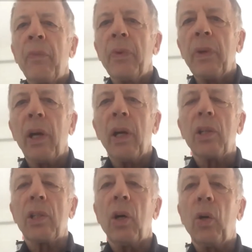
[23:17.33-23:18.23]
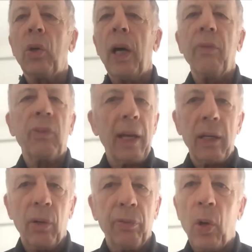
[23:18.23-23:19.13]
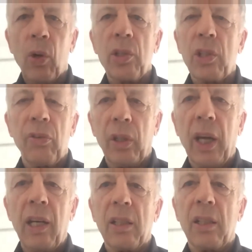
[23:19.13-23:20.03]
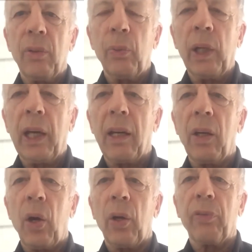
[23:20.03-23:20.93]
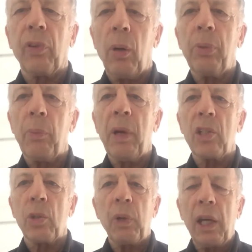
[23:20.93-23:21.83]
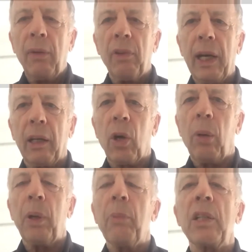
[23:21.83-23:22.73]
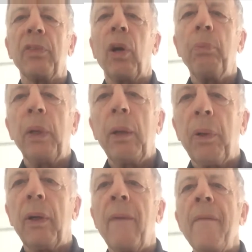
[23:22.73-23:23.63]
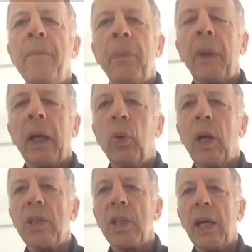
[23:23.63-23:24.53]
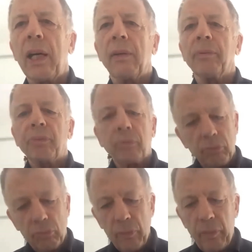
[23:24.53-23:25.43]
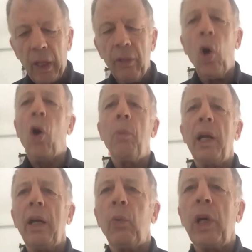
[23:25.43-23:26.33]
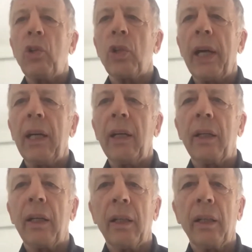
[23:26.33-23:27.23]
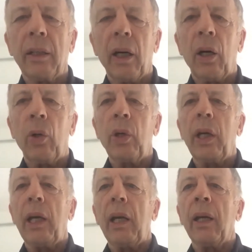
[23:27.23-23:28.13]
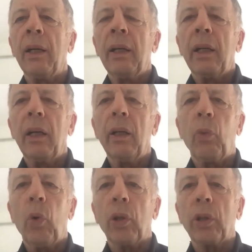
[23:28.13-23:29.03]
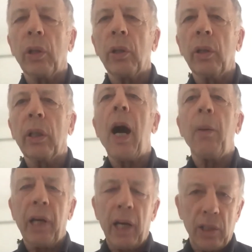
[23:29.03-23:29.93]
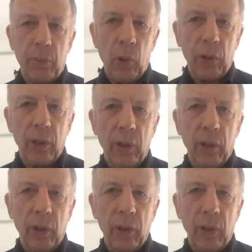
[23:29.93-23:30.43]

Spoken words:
And then of course the taste. We get a lot of compliments. We even get compliments from people who are saying, normally we drink only water, carbonized water,